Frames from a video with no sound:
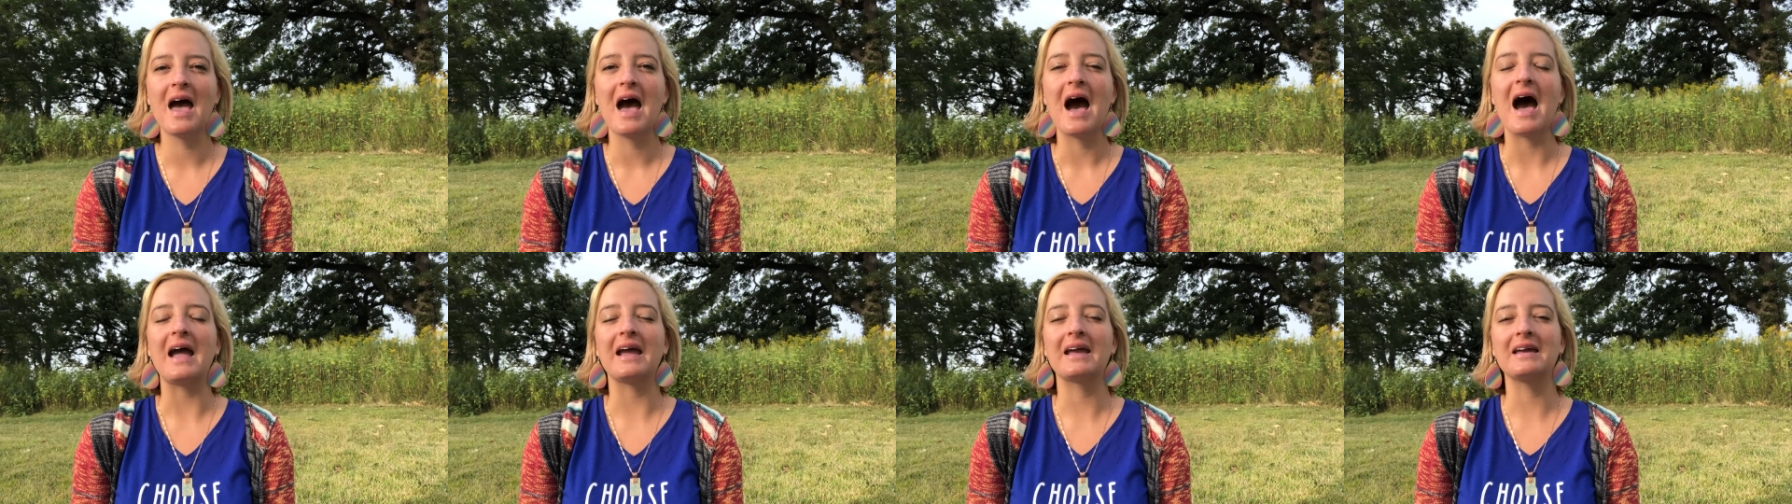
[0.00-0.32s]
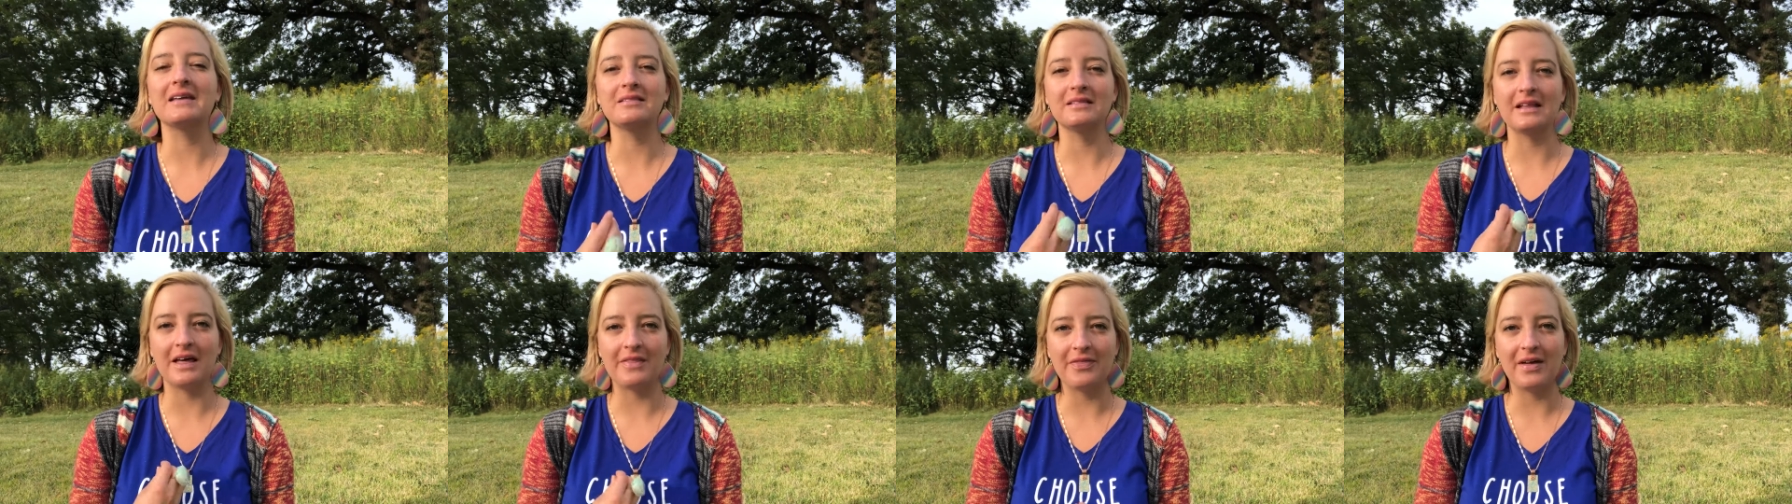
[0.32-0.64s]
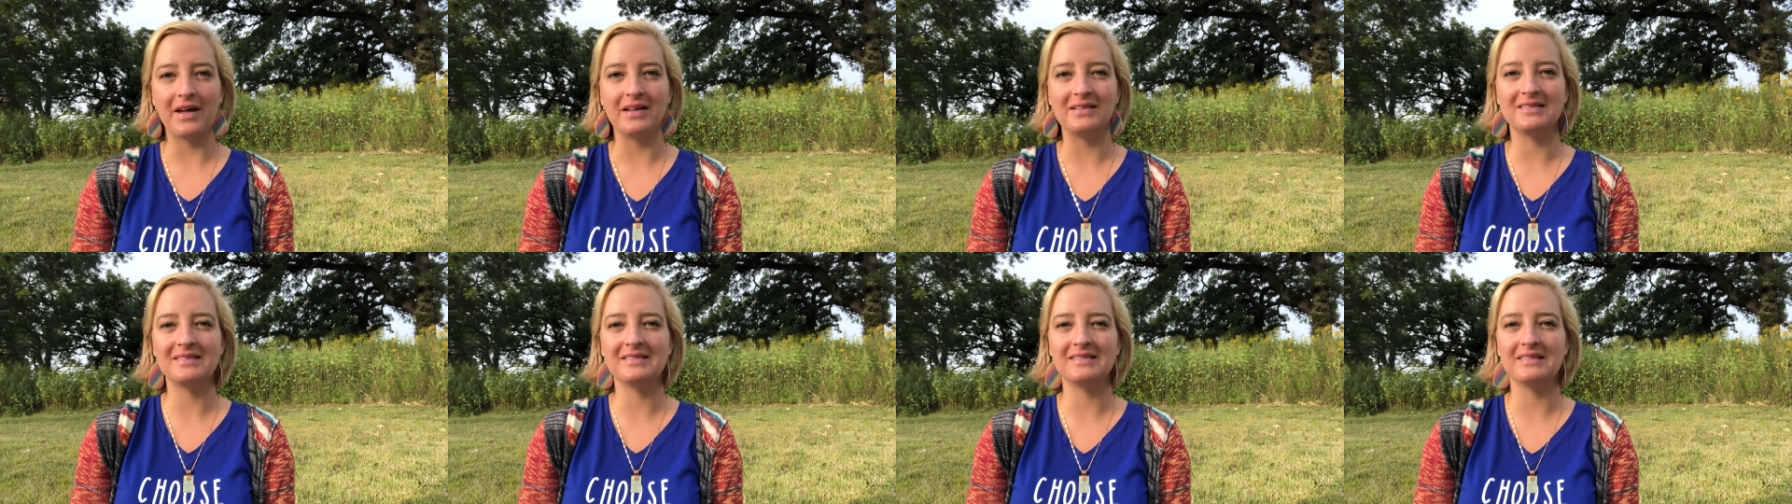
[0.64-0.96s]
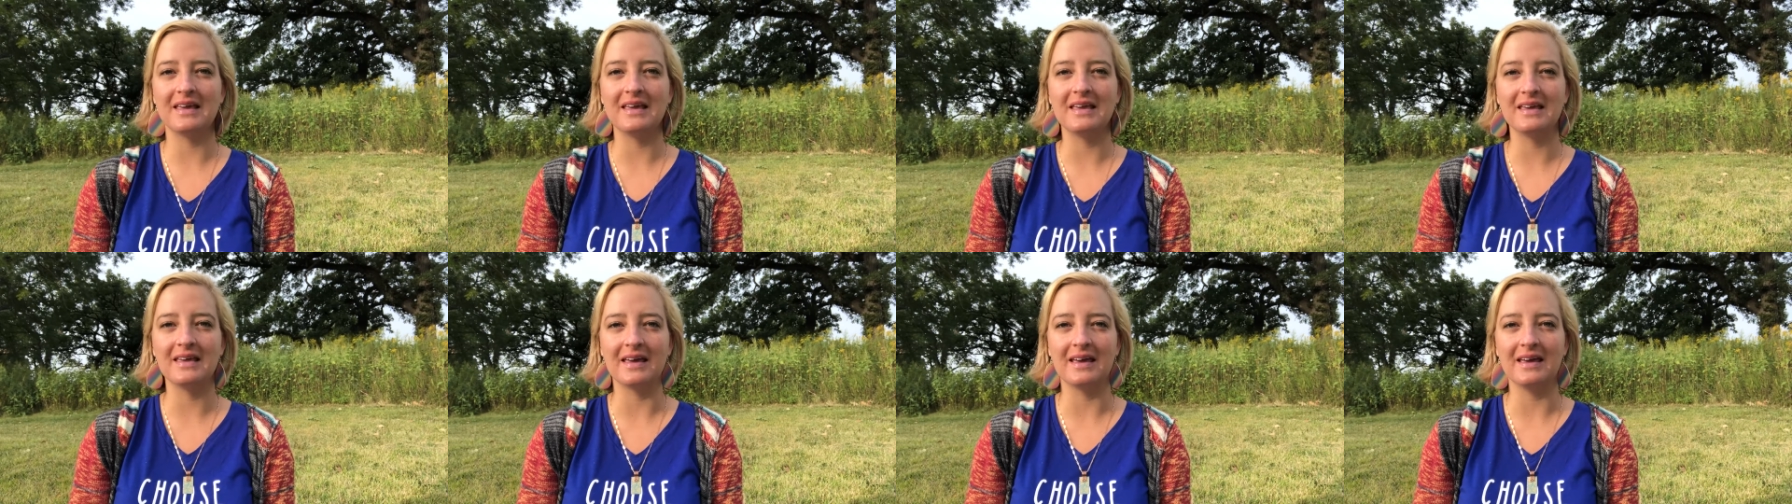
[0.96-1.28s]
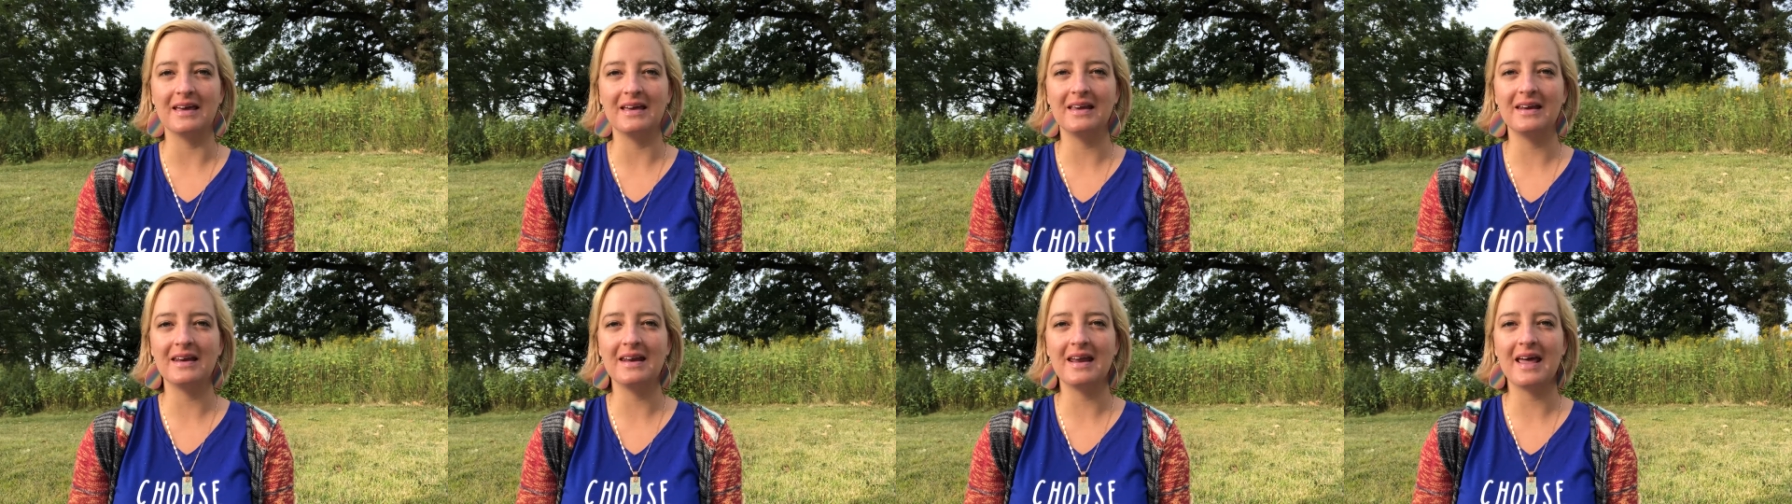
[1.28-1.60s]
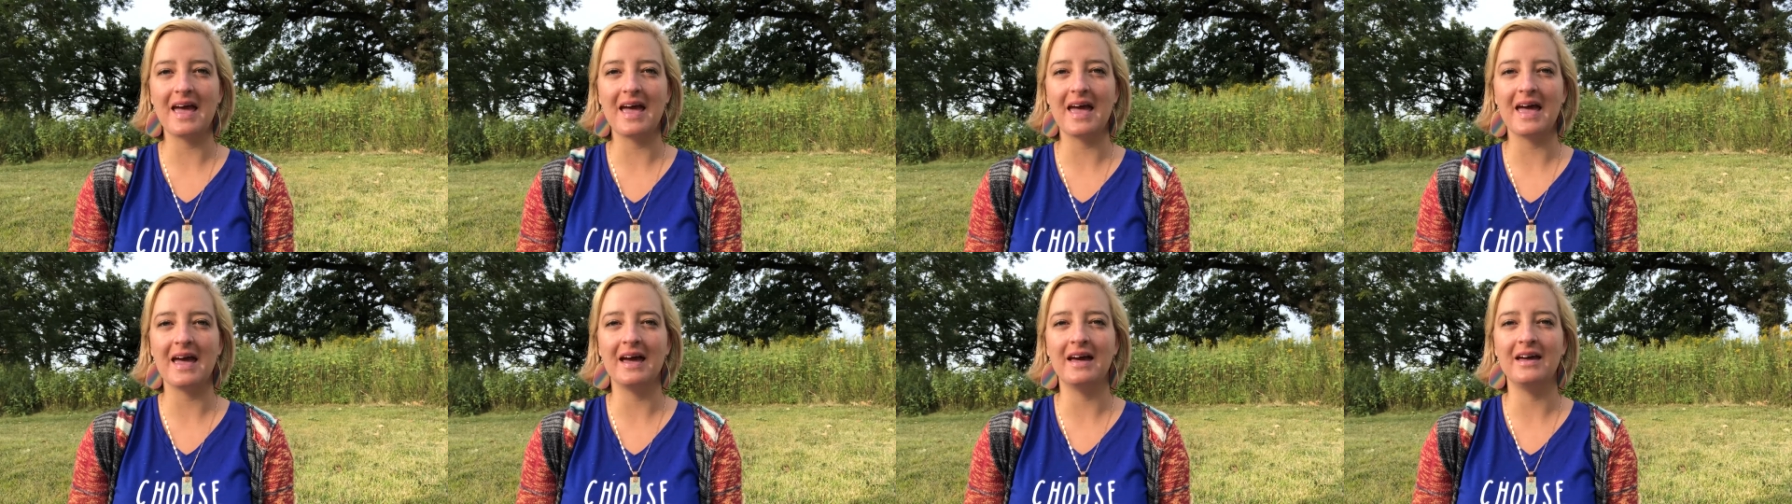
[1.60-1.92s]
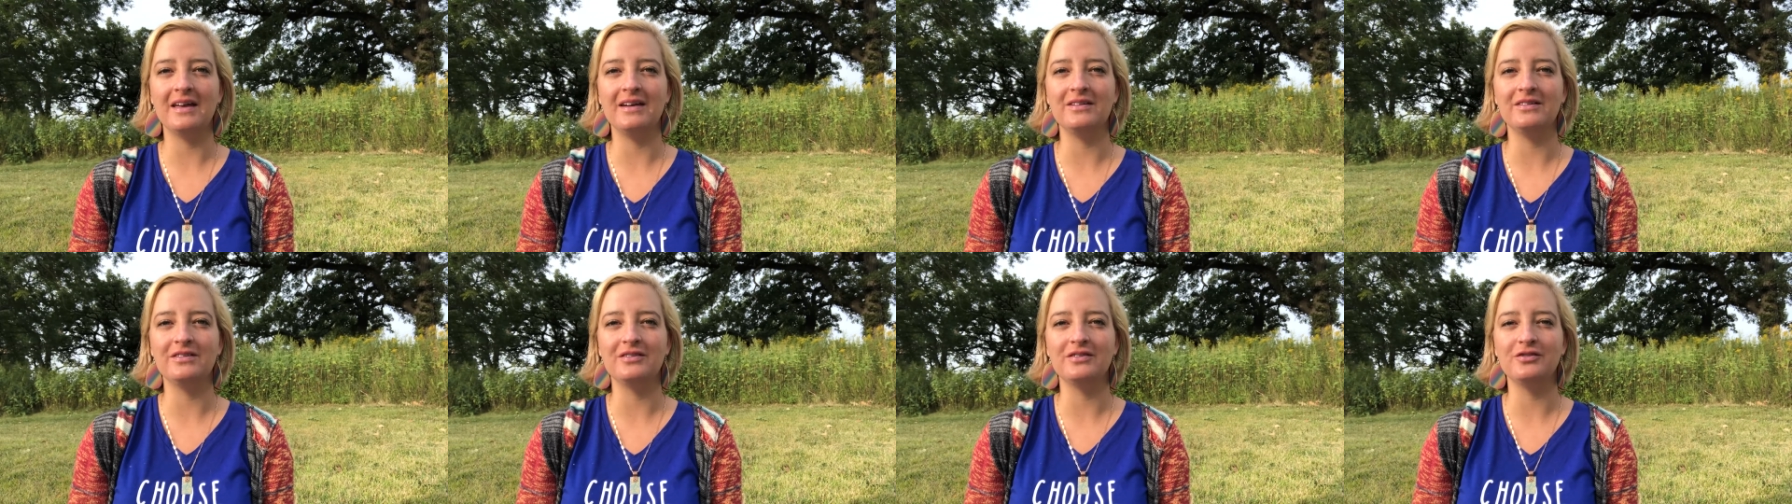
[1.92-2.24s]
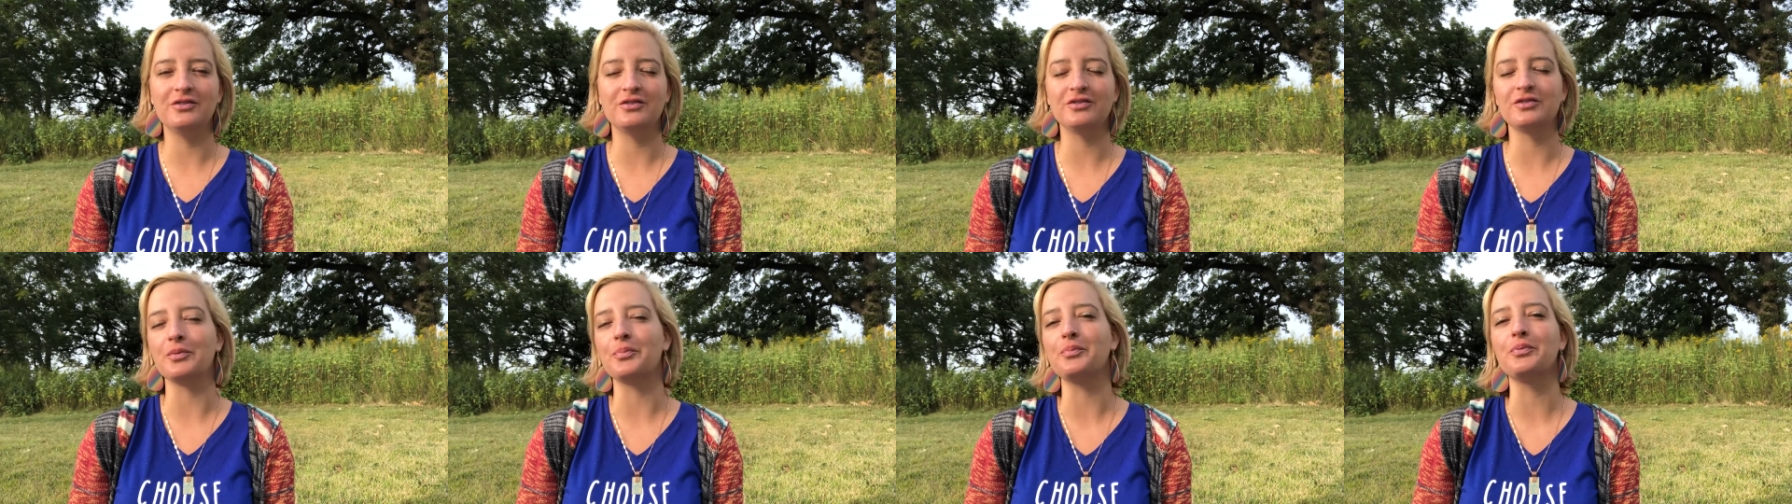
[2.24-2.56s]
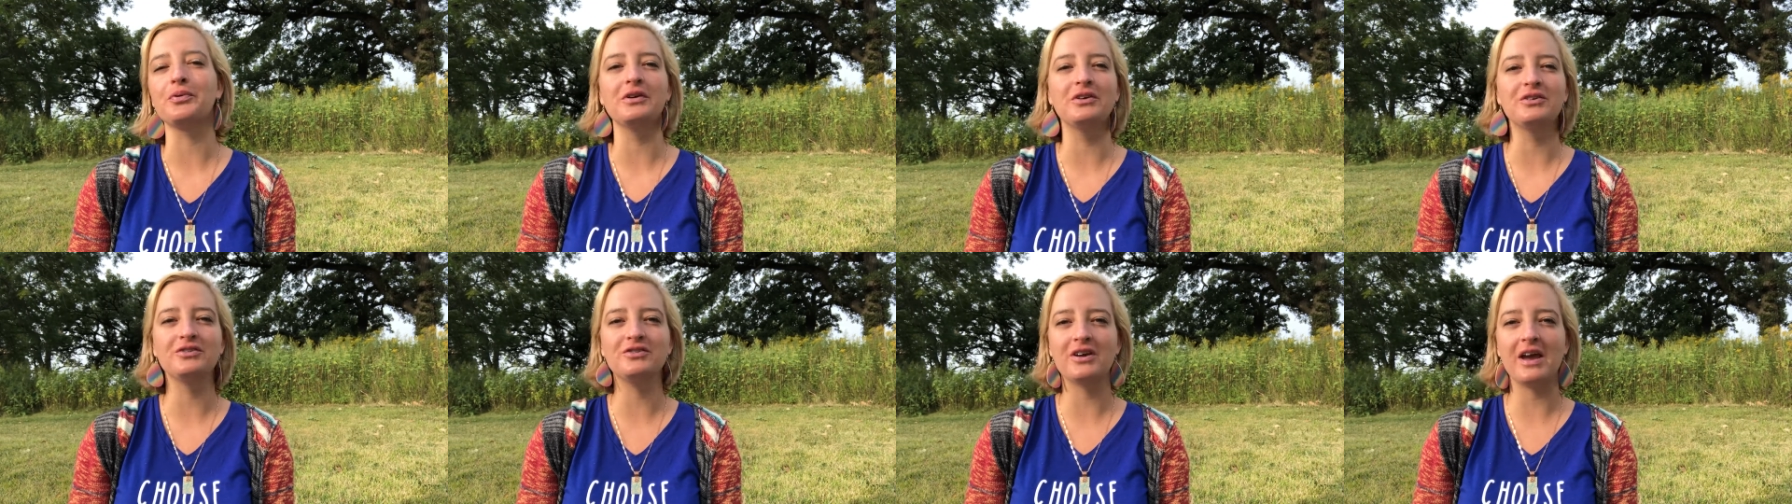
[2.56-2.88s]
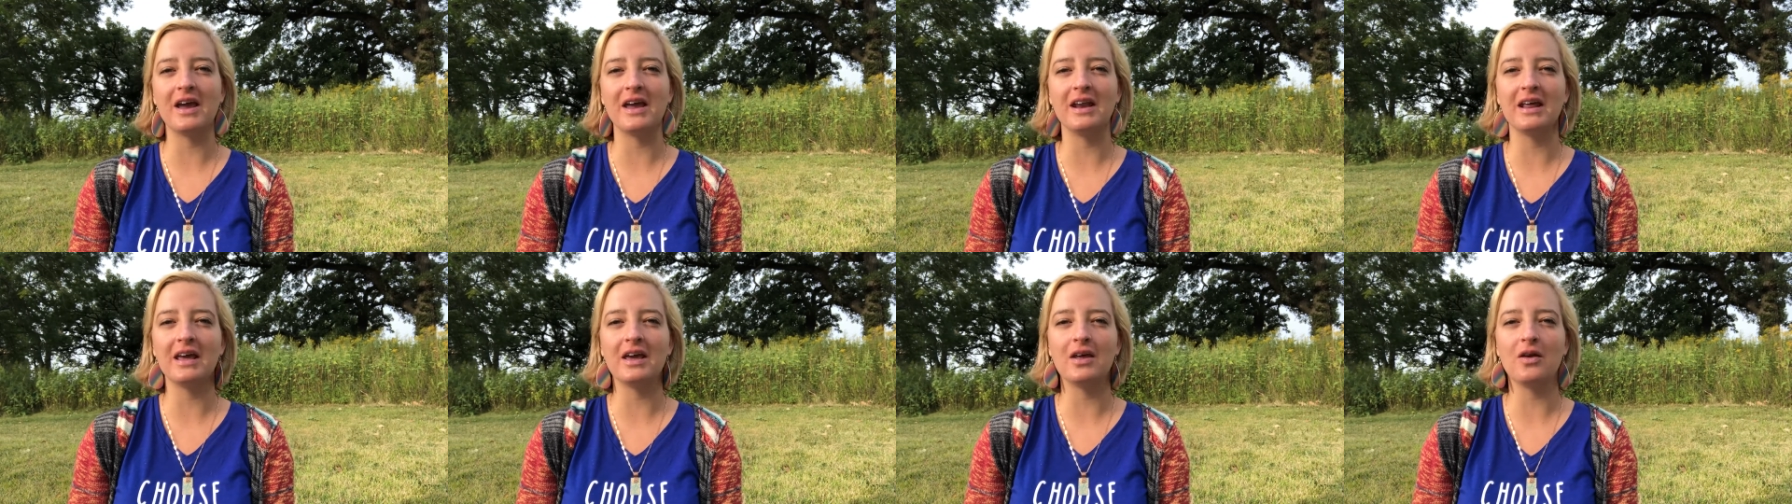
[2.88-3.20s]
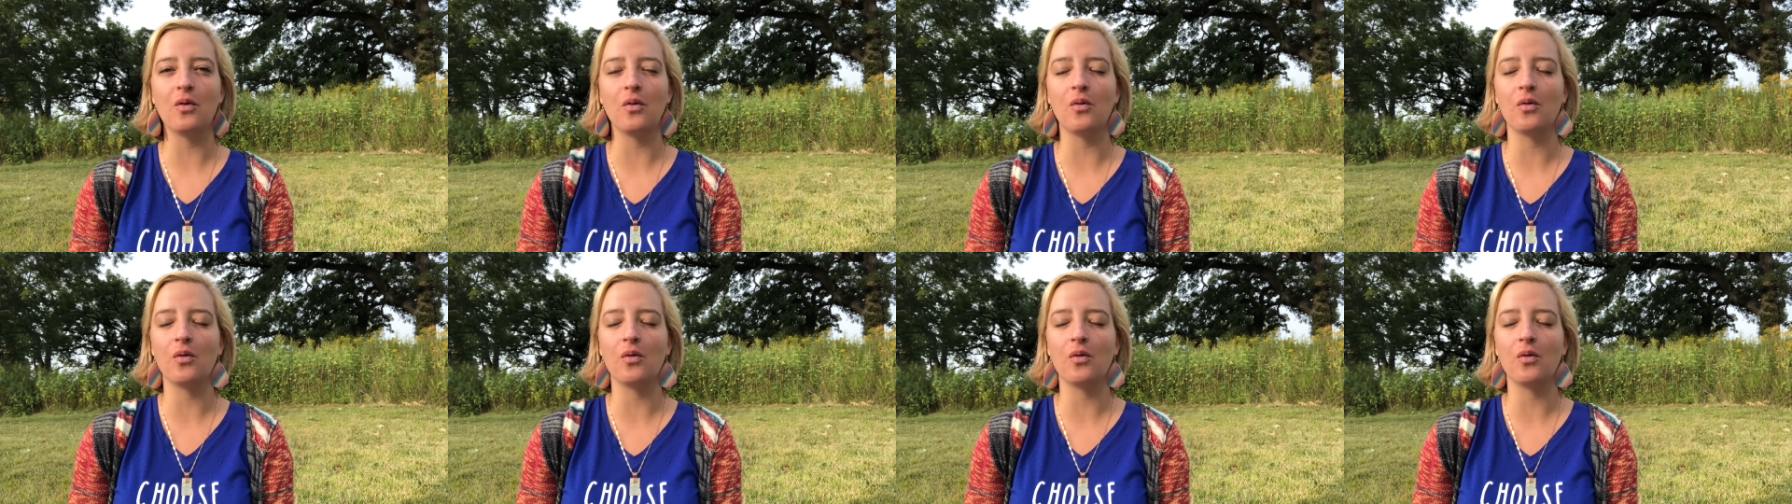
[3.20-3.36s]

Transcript: I can let that sink in and just appreciate it,